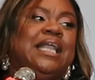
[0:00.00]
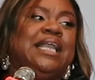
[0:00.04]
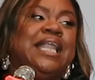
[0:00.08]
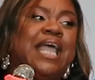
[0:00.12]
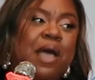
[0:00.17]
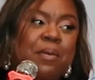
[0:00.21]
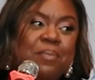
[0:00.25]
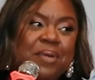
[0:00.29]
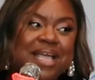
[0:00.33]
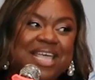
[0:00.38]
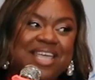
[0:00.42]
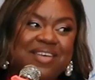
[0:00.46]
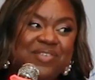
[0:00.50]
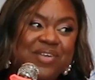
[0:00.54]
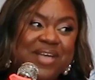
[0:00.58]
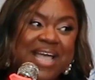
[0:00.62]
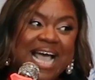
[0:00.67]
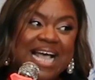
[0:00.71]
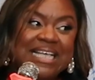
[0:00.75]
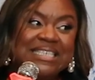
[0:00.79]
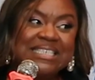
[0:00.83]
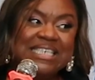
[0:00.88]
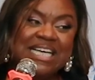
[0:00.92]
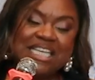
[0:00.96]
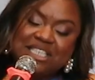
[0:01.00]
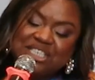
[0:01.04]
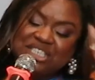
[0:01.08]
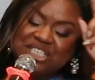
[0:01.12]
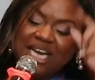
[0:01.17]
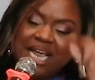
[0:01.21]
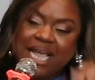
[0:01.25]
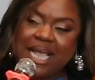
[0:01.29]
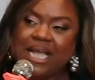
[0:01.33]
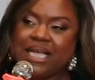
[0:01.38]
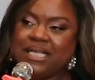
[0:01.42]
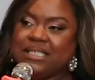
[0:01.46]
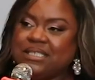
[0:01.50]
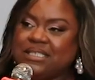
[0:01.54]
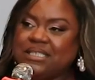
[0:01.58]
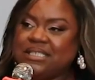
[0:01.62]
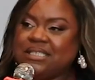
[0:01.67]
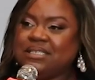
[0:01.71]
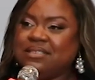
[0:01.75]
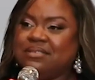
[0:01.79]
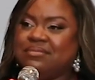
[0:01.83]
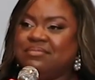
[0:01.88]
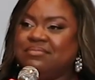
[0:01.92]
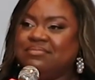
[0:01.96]
Now I'm gonna give you guys another
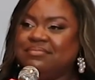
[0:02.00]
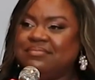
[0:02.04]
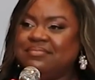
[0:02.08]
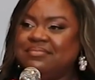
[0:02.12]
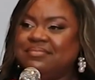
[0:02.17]
chance.